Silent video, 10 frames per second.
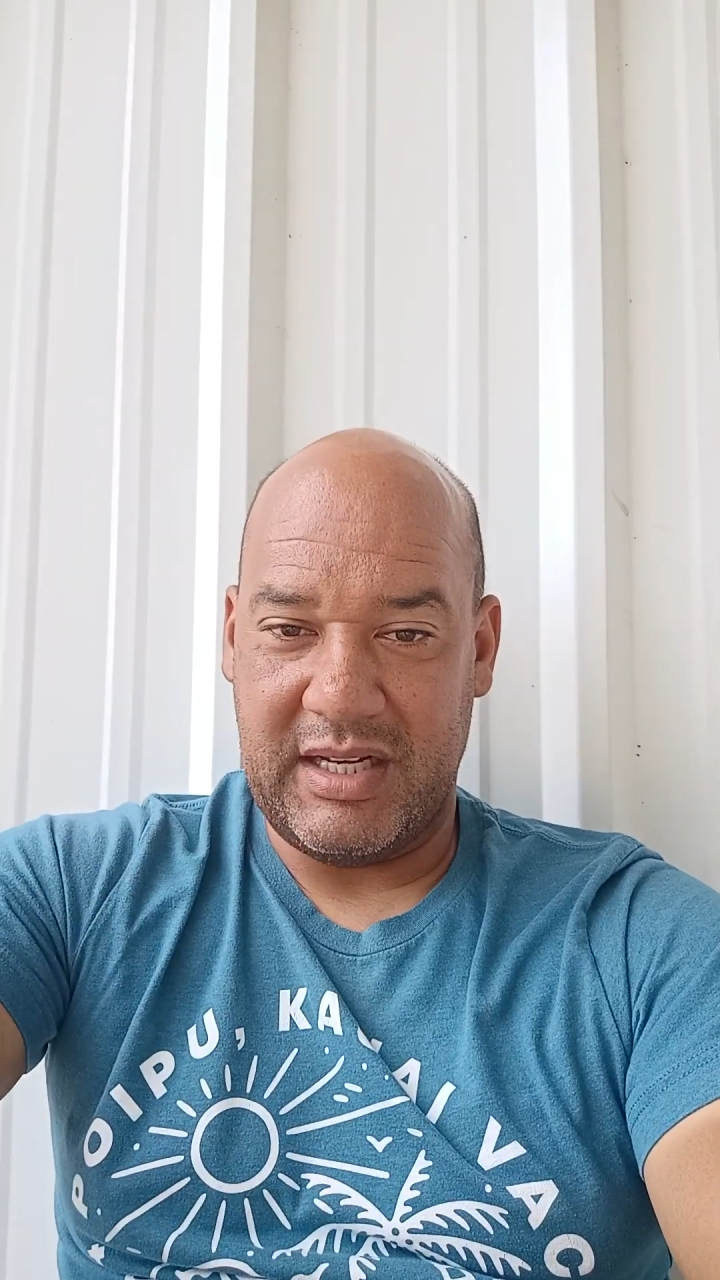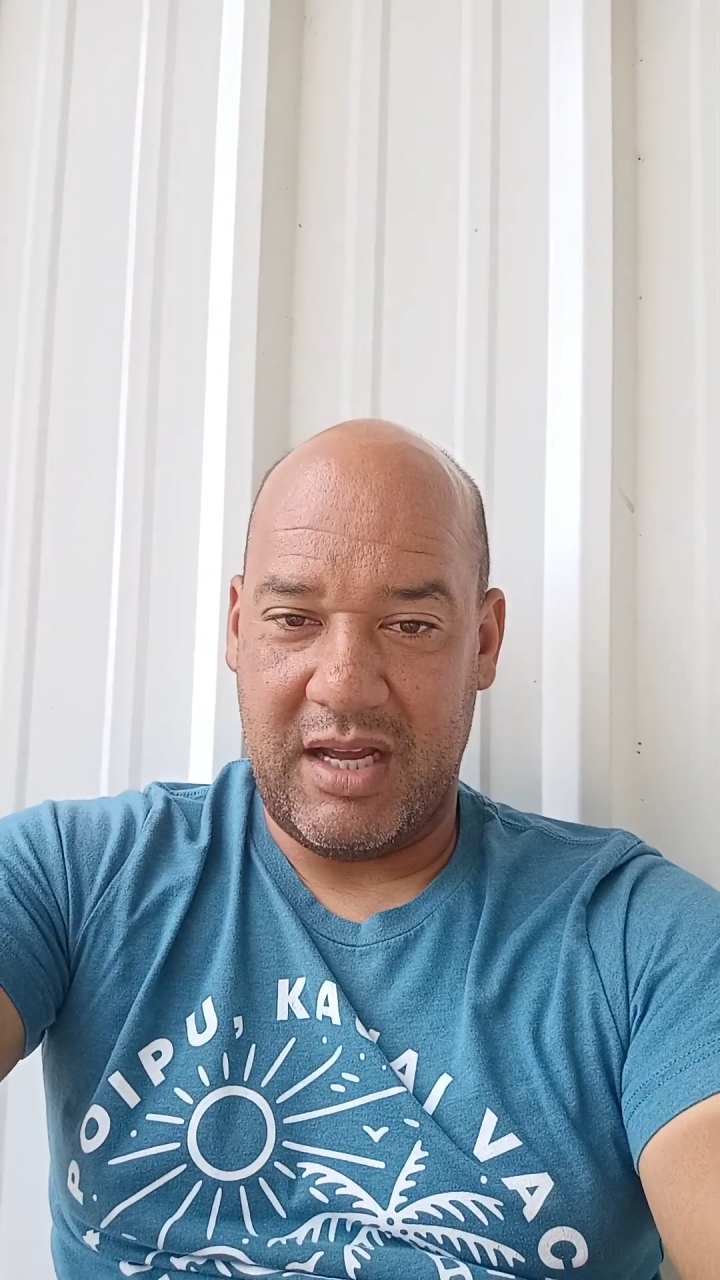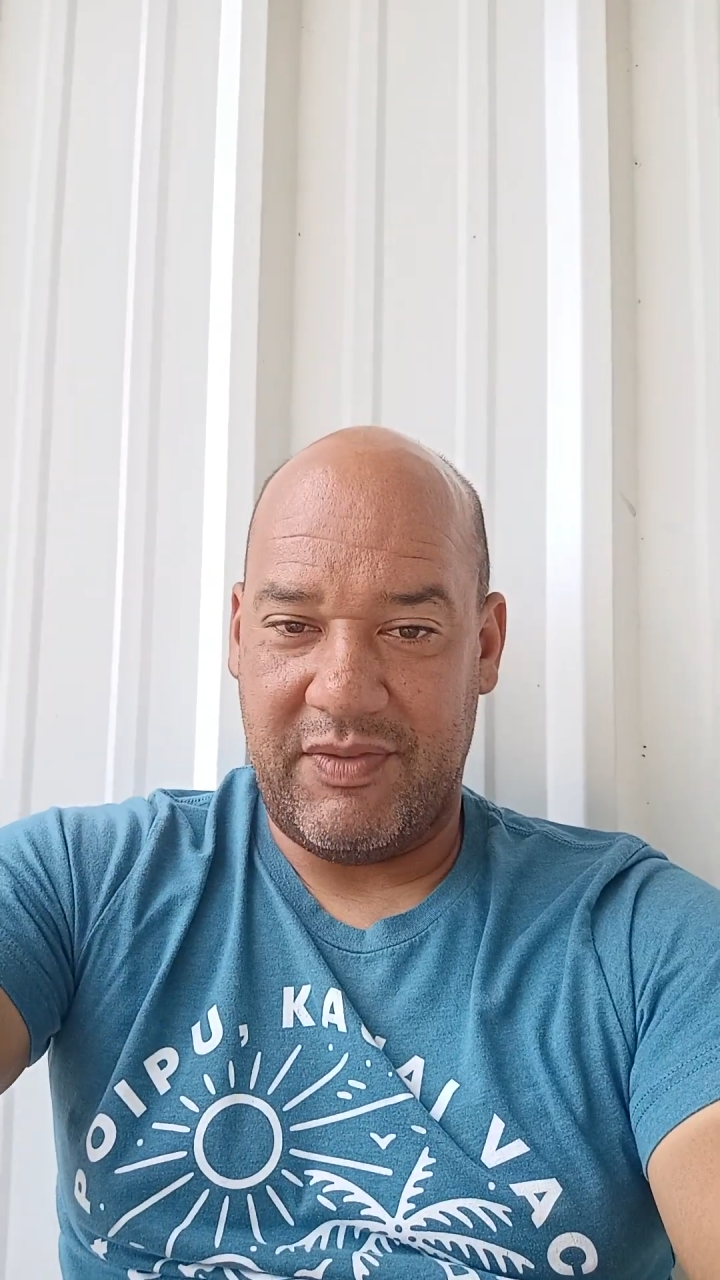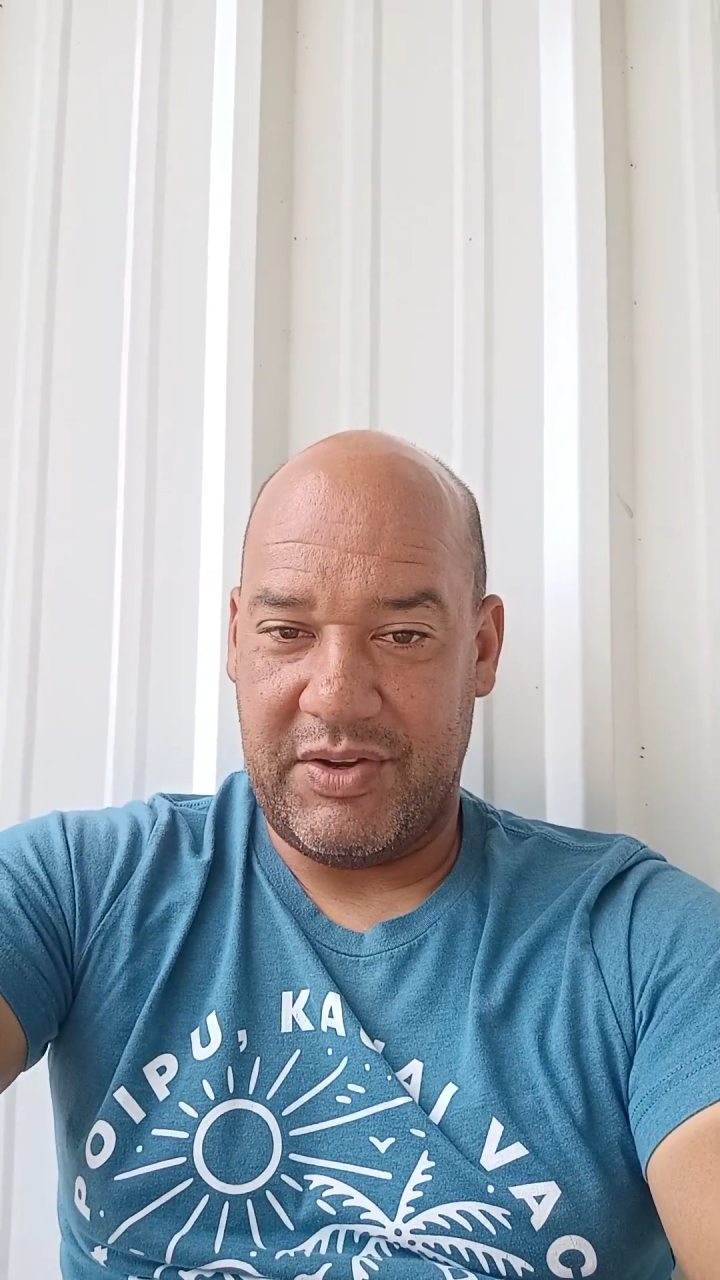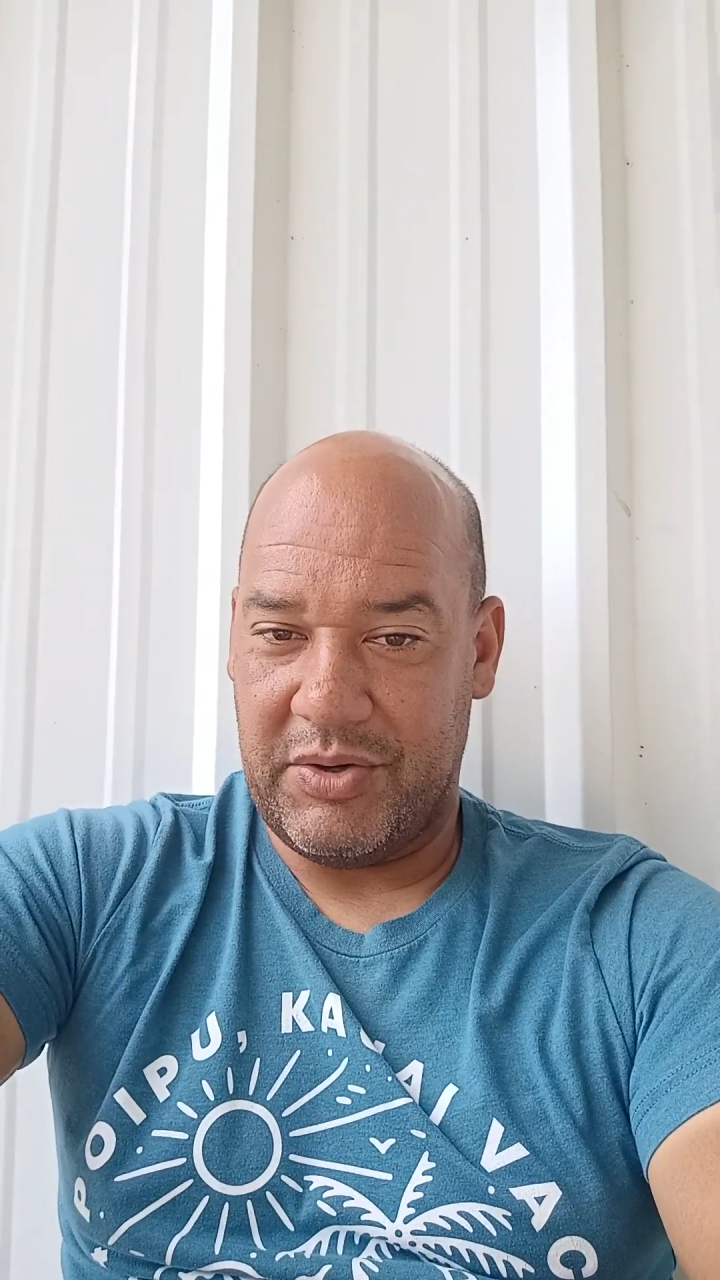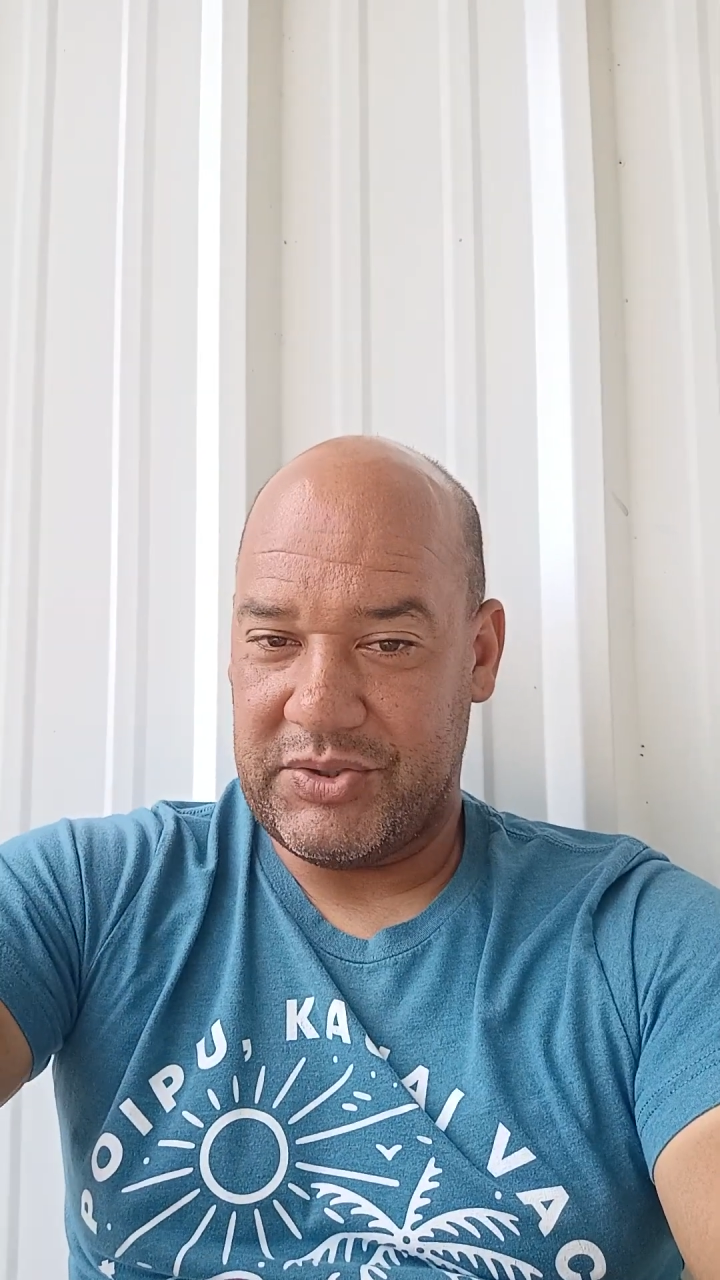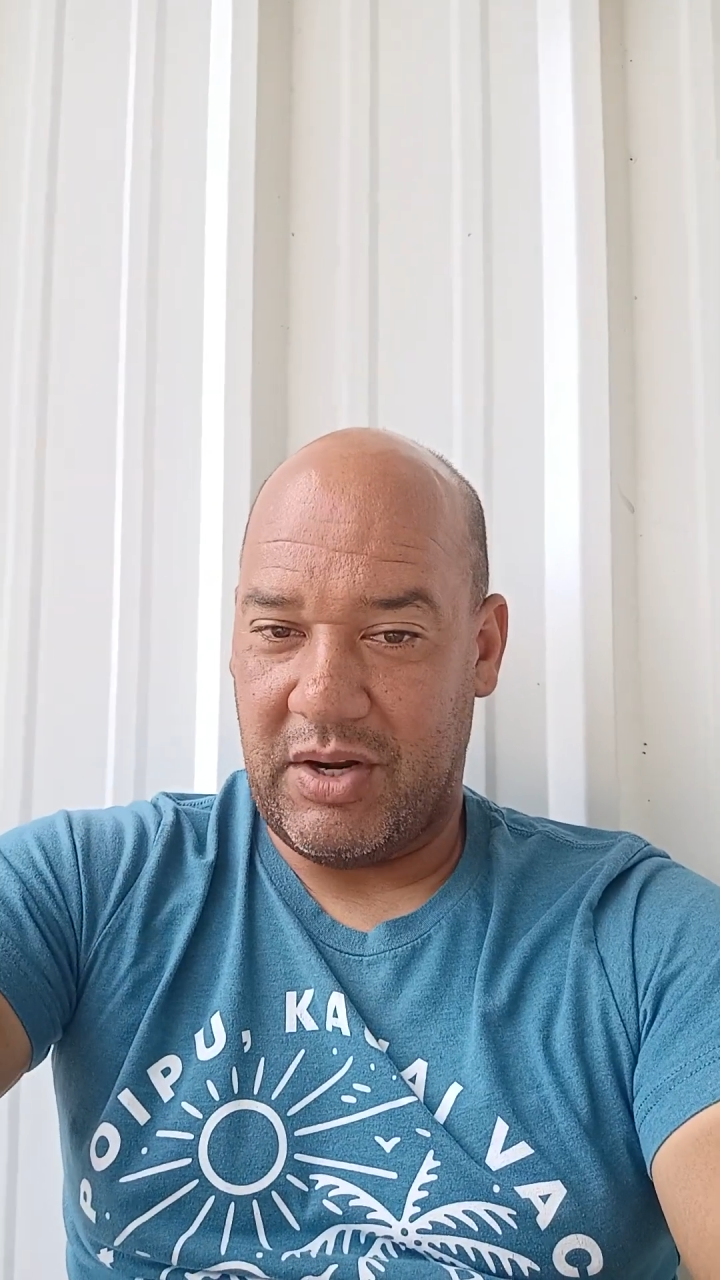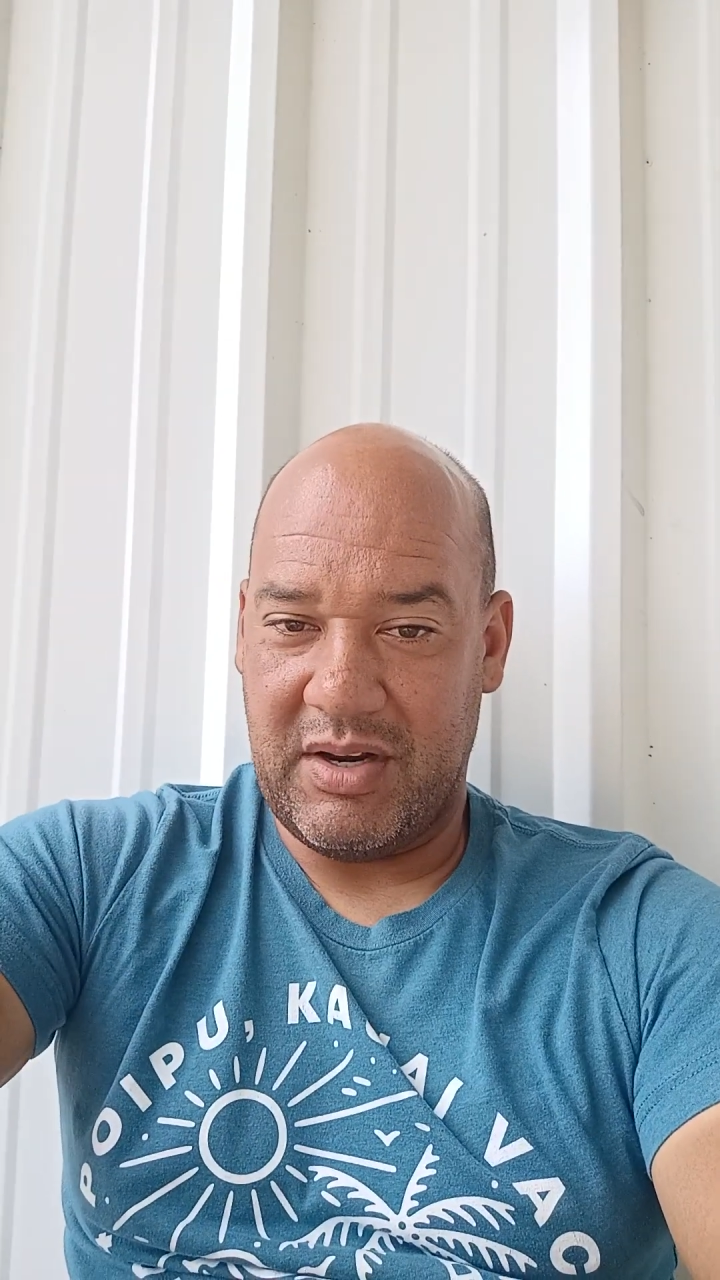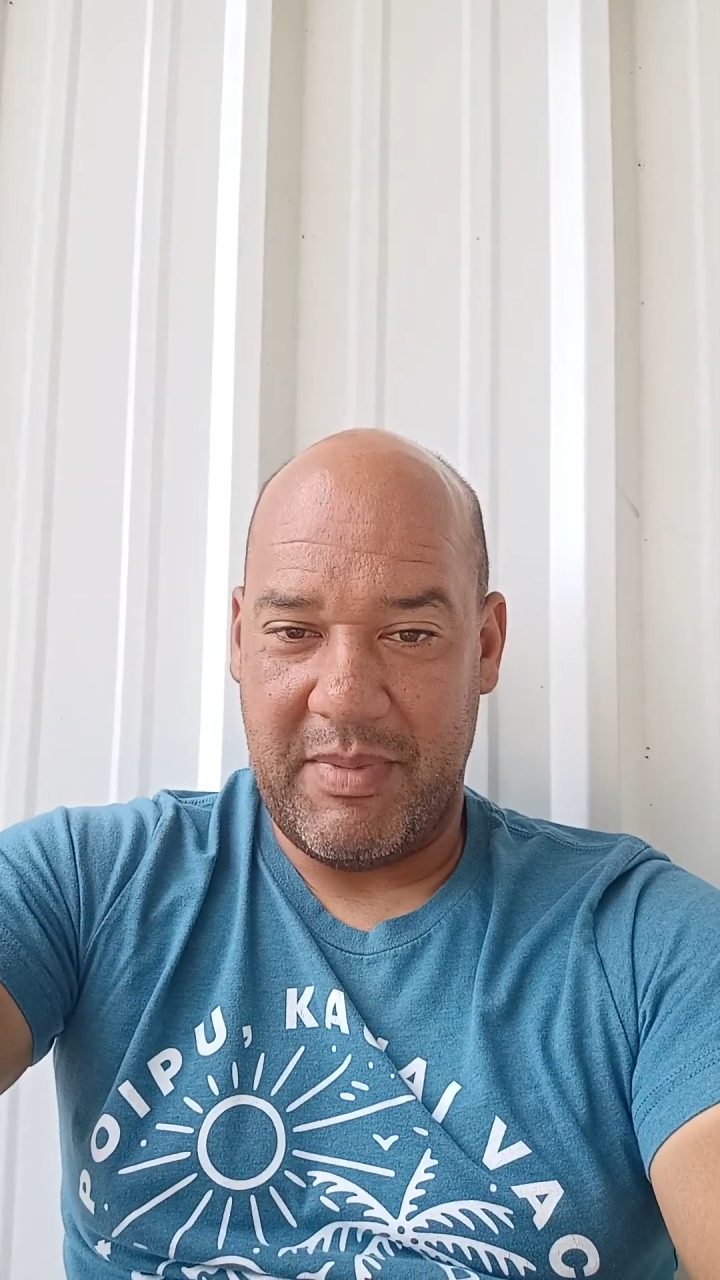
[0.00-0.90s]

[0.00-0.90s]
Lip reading: enough and you're starting to